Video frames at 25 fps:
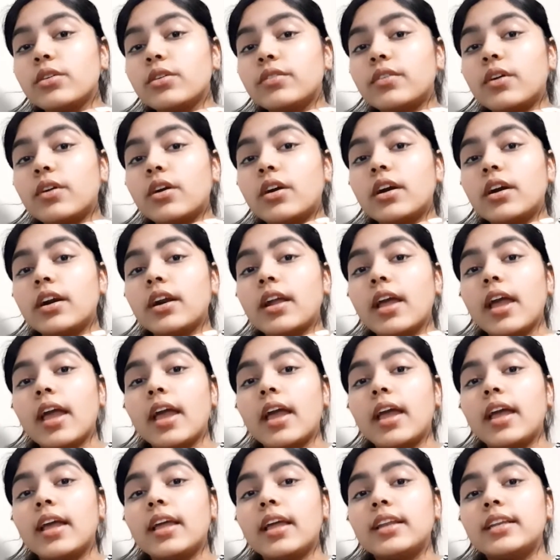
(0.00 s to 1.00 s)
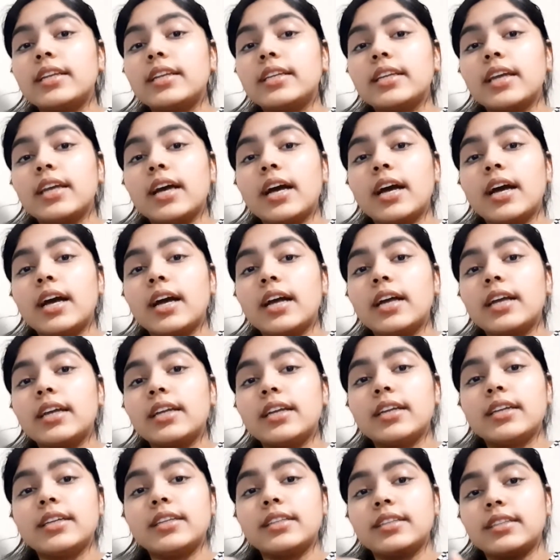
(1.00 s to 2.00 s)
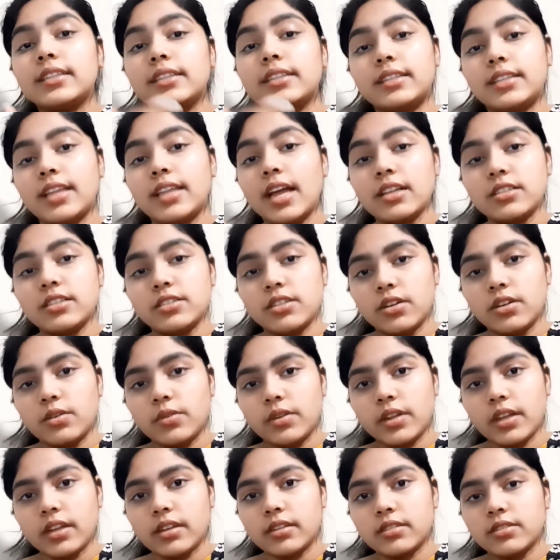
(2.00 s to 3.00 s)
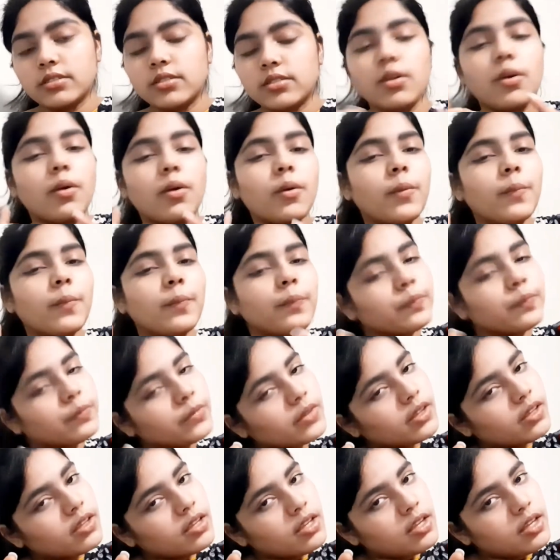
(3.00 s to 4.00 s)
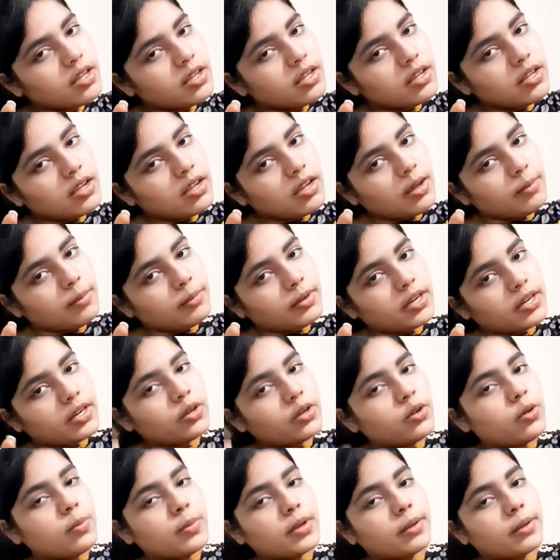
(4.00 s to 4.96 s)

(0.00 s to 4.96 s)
far, and that's not okay. So I'm gonna go make